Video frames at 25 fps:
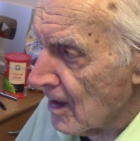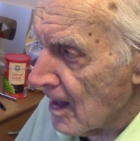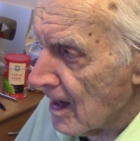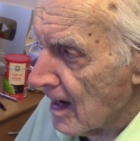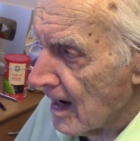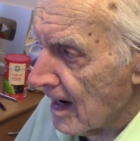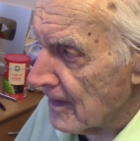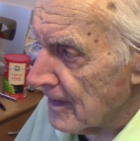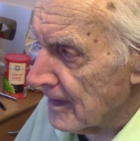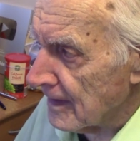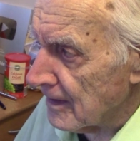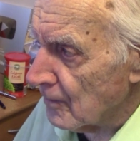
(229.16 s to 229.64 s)

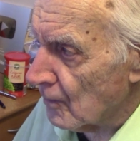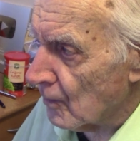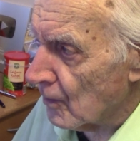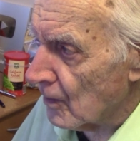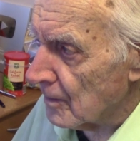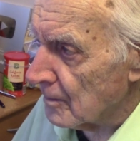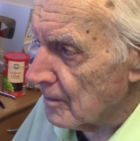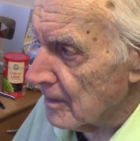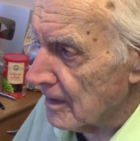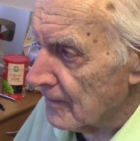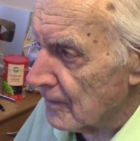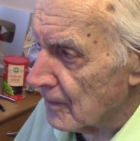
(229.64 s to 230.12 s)
I think
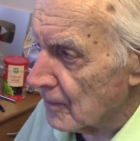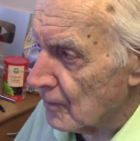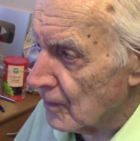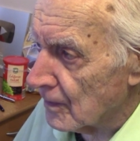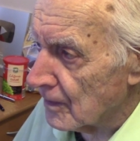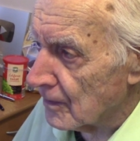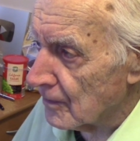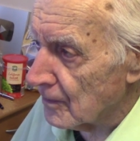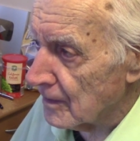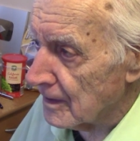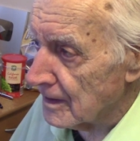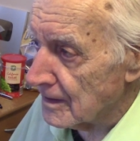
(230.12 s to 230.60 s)
Warren Buffett would
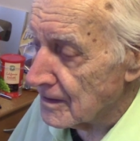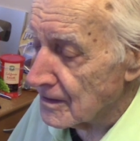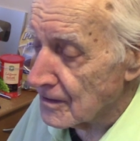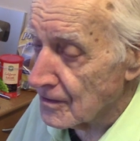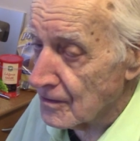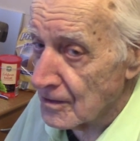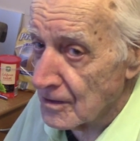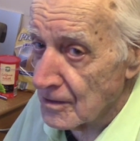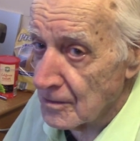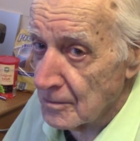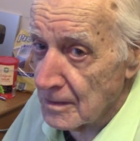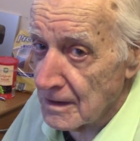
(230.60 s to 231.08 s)
agree it's
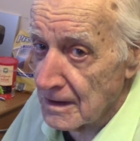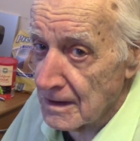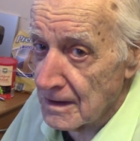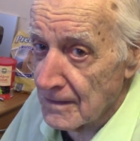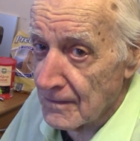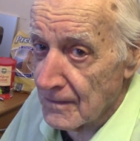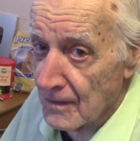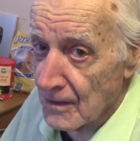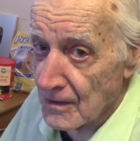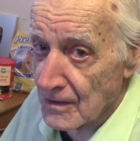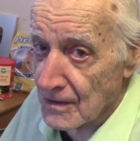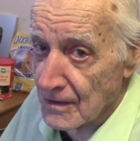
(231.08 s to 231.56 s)
good to be
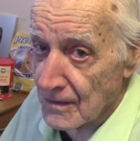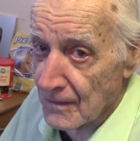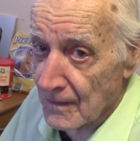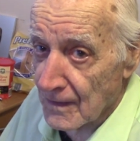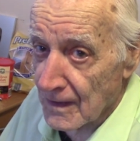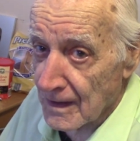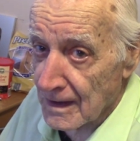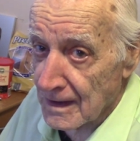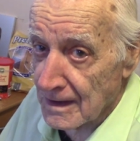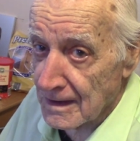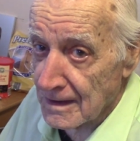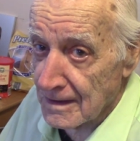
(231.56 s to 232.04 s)

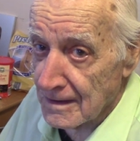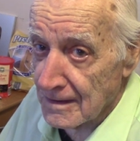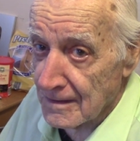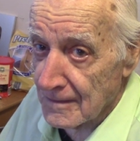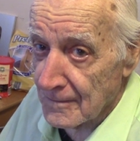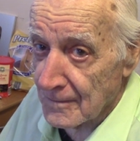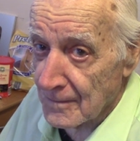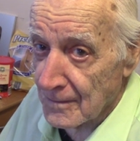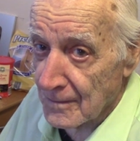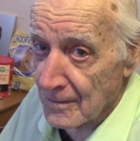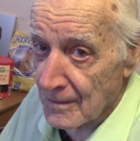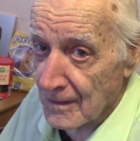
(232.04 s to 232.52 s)
diversified
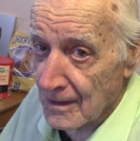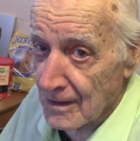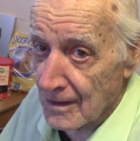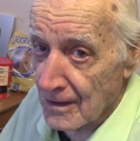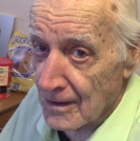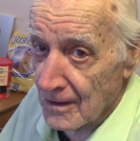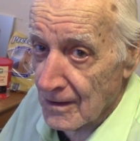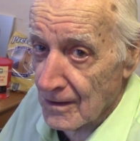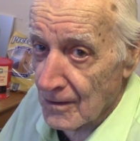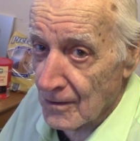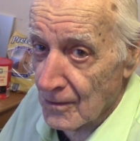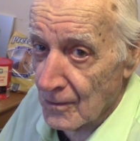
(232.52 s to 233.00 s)

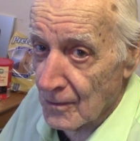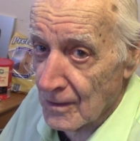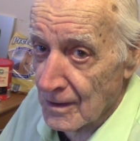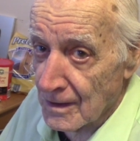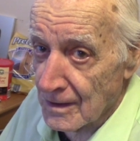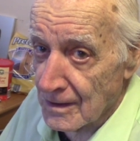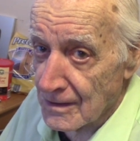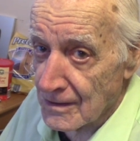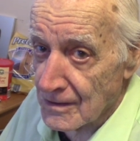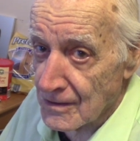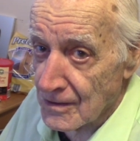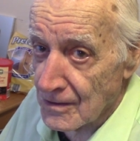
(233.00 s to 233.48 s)
when
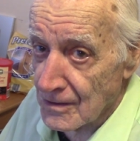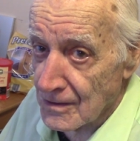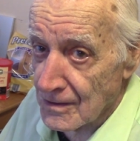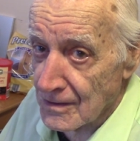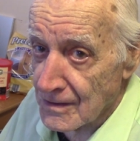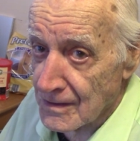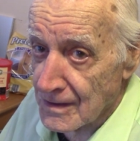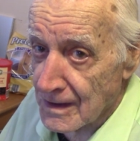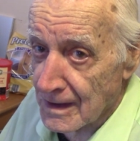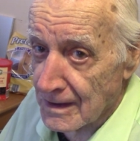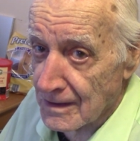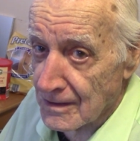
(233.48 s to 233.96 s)
a certain
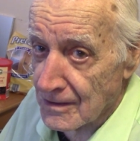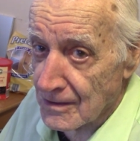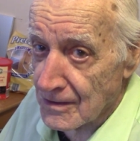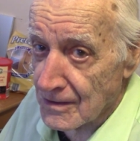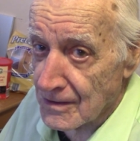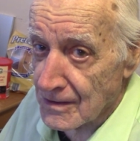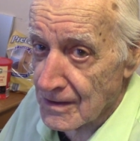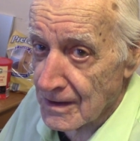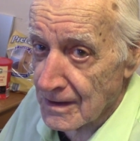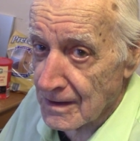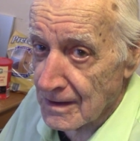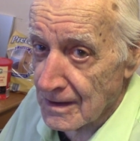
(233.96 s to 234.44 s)
sector
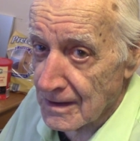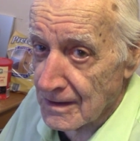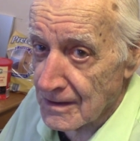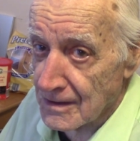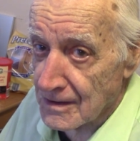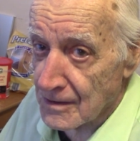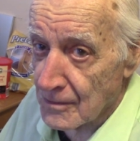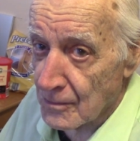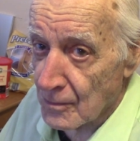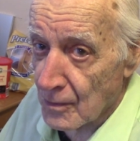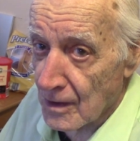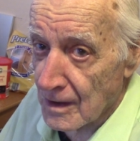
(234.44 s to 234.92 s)
suddenly
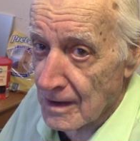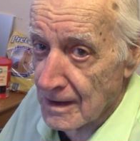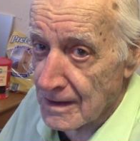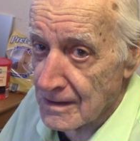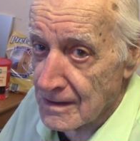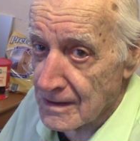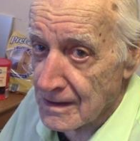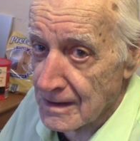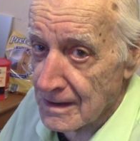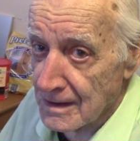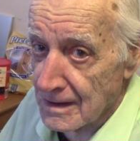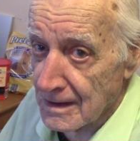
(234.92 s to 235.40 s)

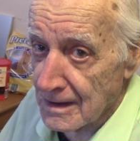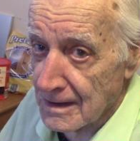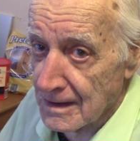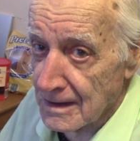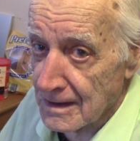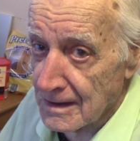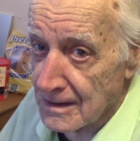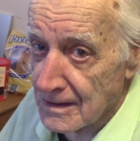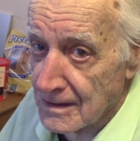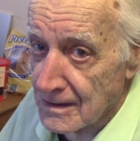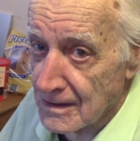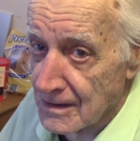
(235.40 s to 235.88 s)
surprisingly
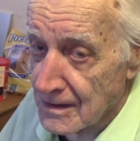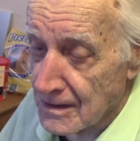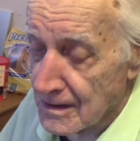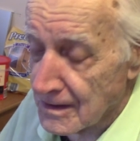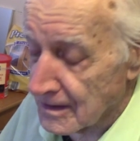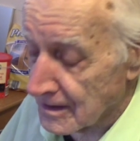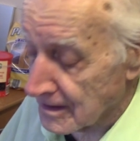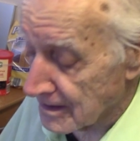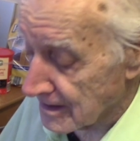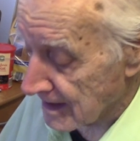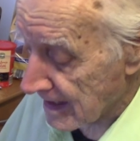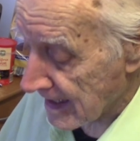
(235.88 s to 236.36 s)
gets
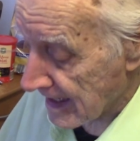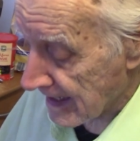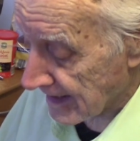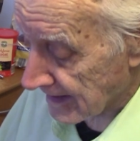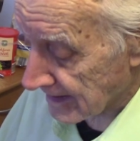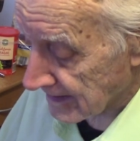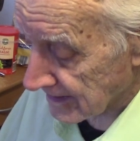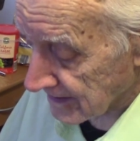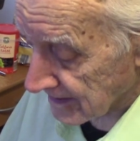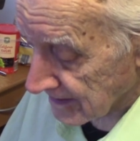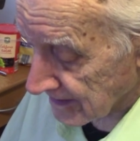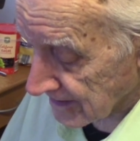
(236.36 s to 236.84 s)

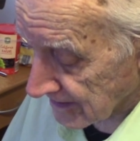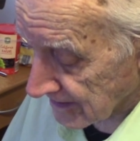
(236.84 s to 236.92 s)
attacked and